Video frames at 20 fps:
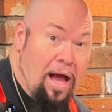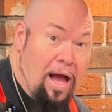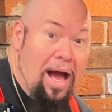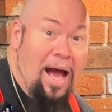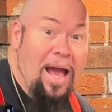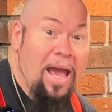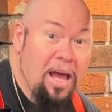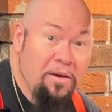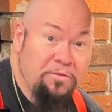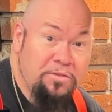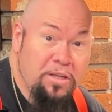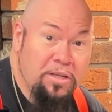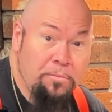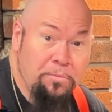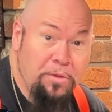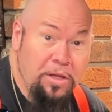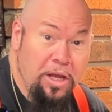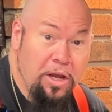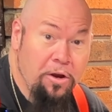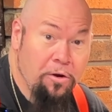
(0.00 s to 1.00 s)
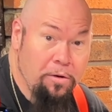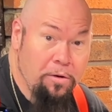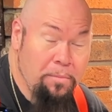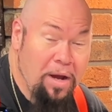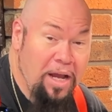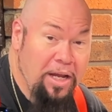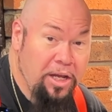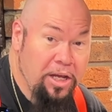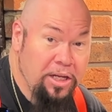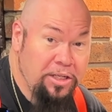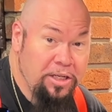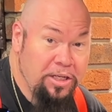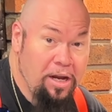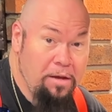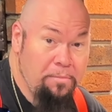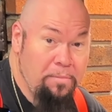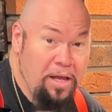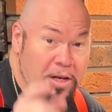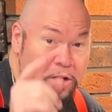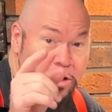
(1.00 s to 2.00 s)
I have something here in my kitchen
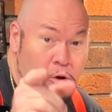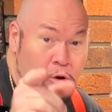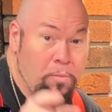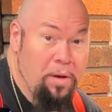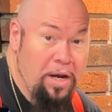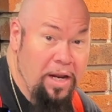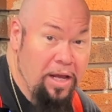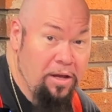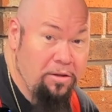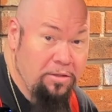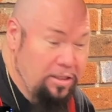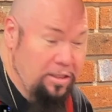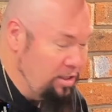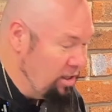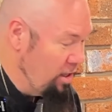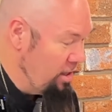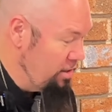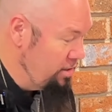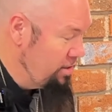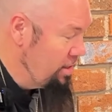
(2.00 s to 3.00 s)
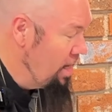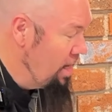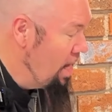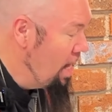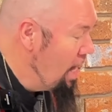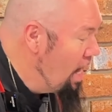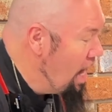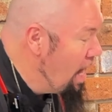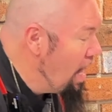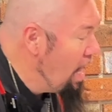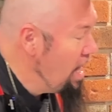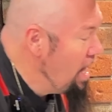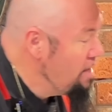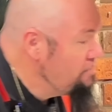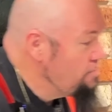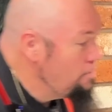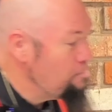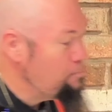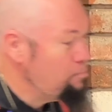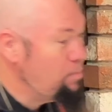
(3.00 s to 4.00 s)
I bet nobody else does. I
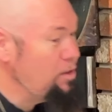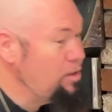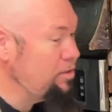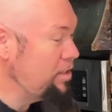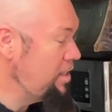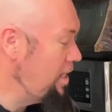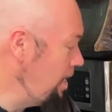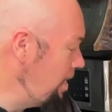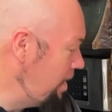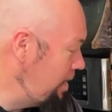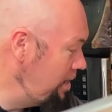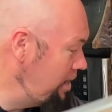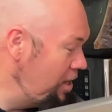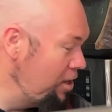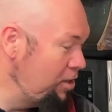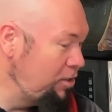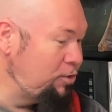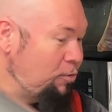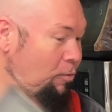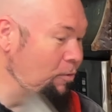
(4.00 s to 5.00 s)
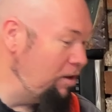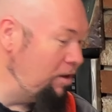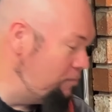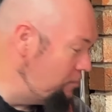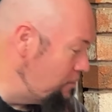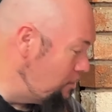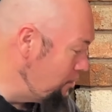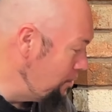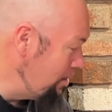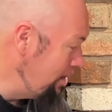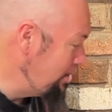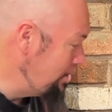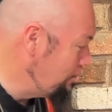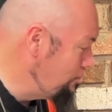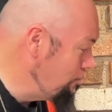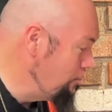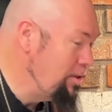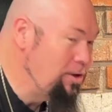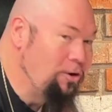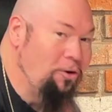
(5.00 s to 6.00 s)
have a built-in 24-inch
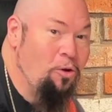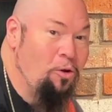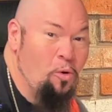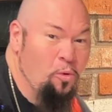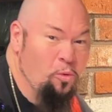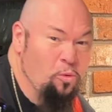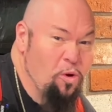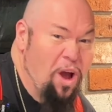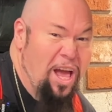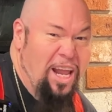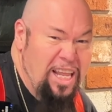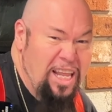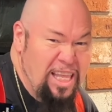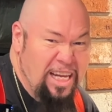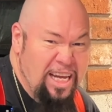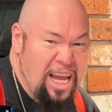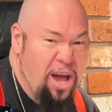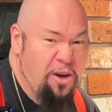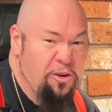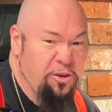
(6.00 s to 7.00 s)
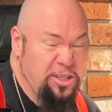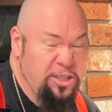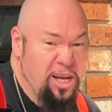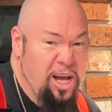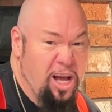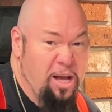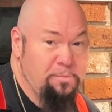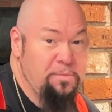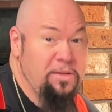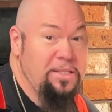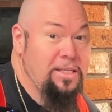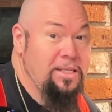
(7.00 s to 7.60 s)
griddle right in the countertop.